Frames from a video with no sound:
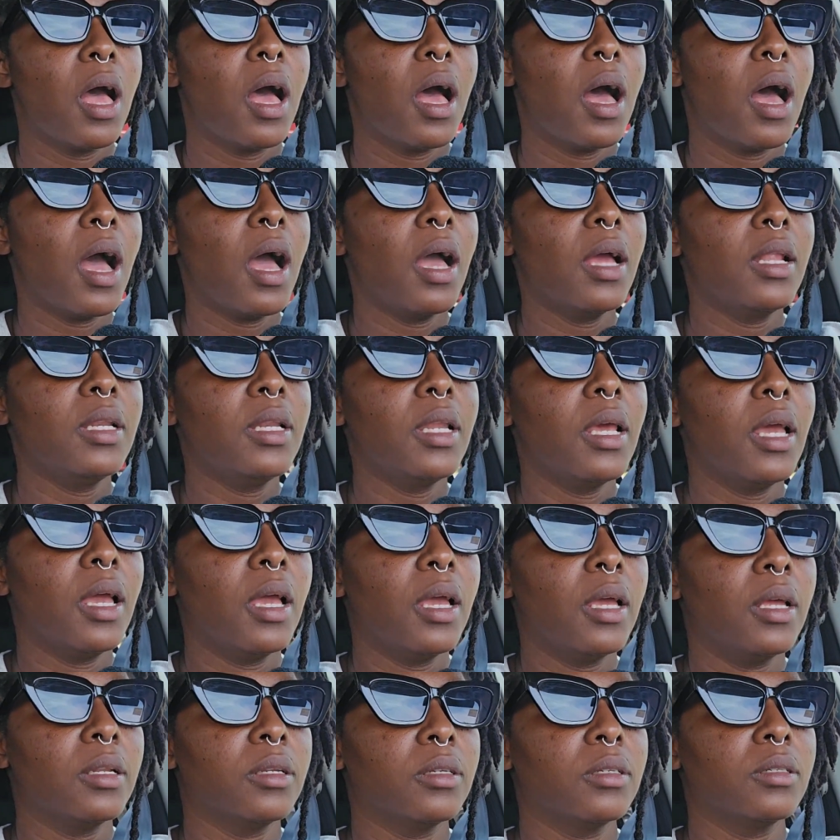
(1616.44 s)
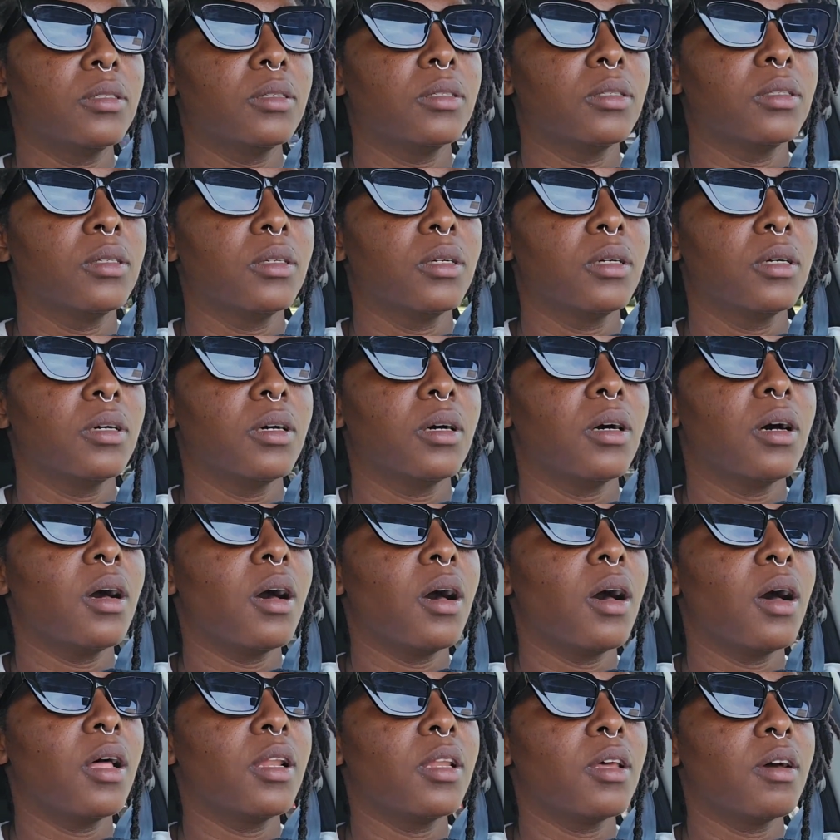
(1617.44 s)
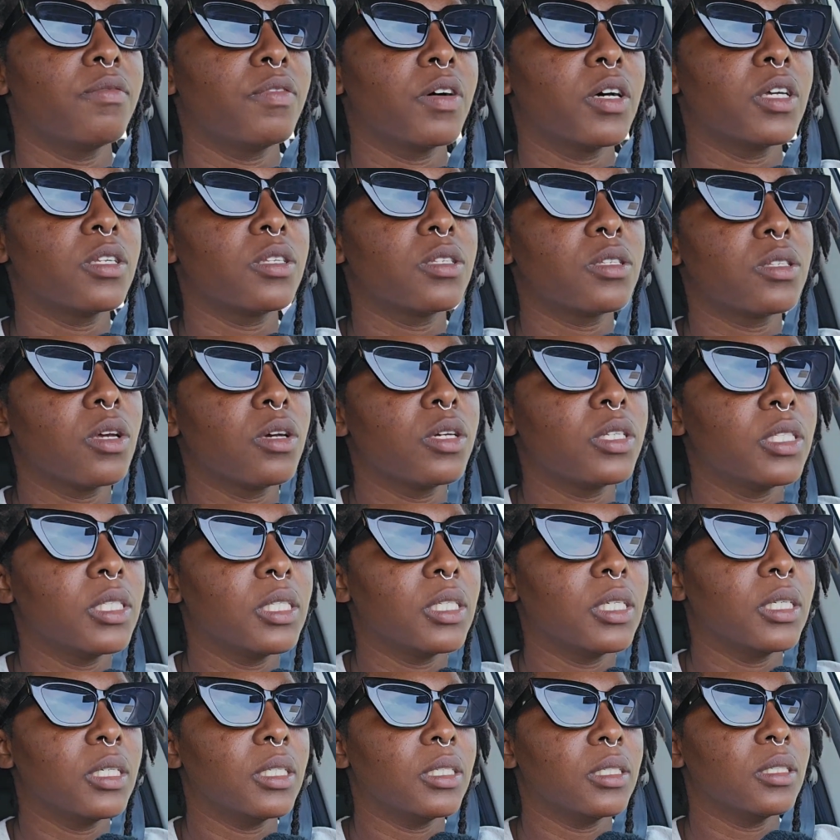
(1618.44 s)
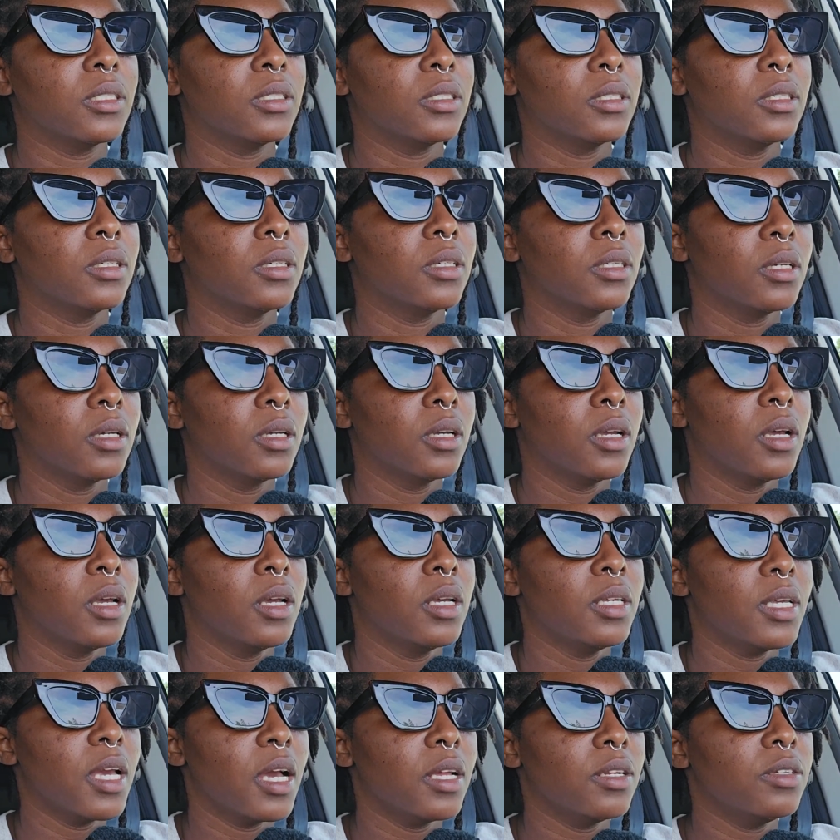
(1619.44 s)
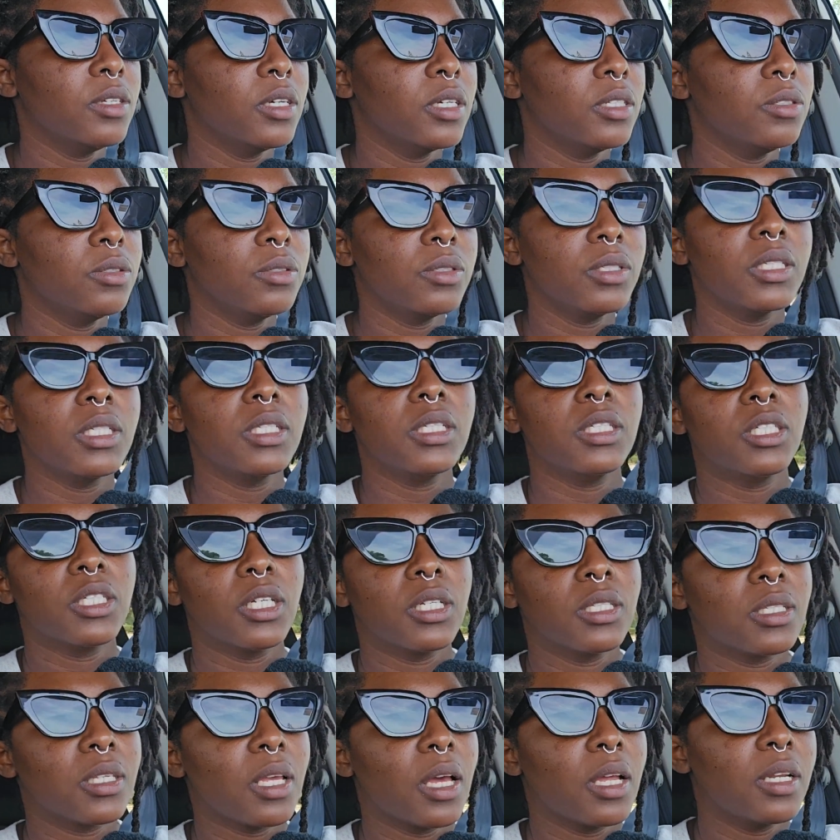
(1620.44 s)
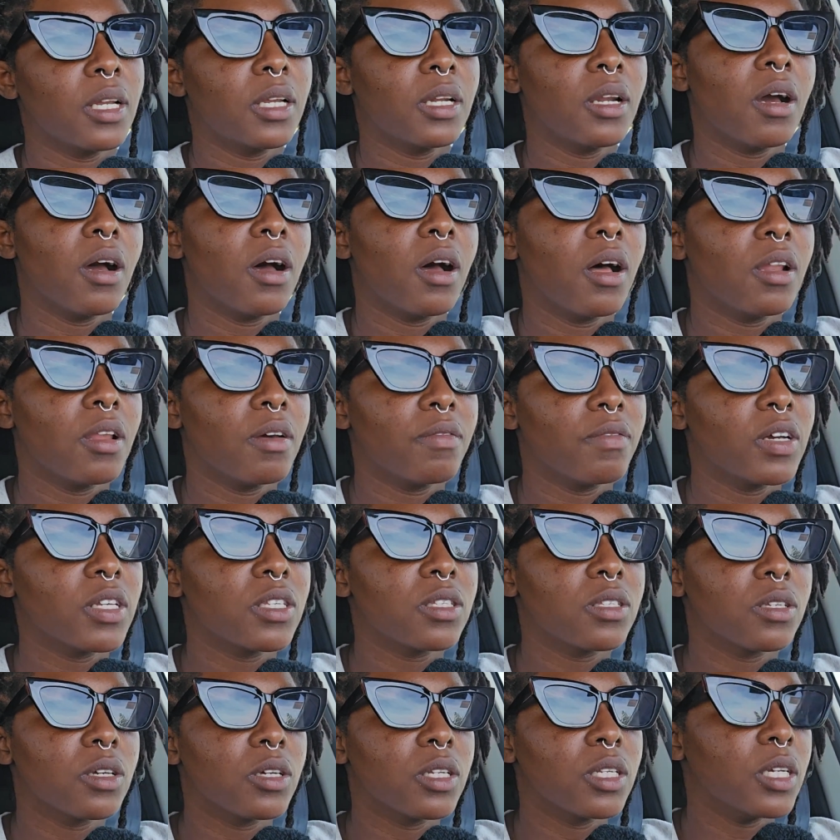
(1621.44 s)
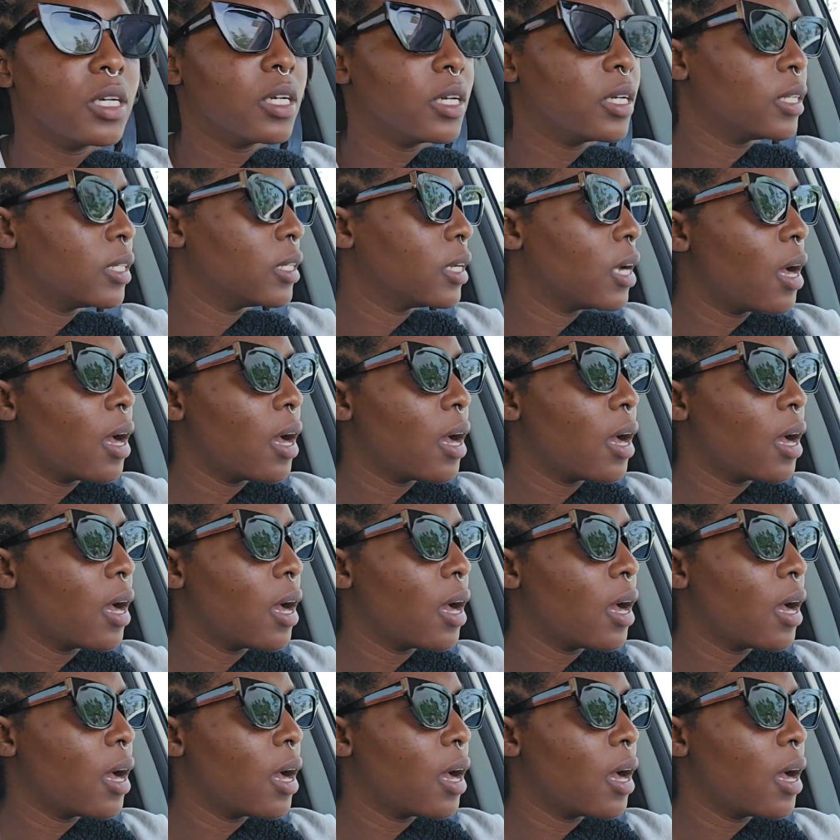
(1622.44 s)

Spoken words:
and then all of a sudden you do your due diligence, and then all of a sudden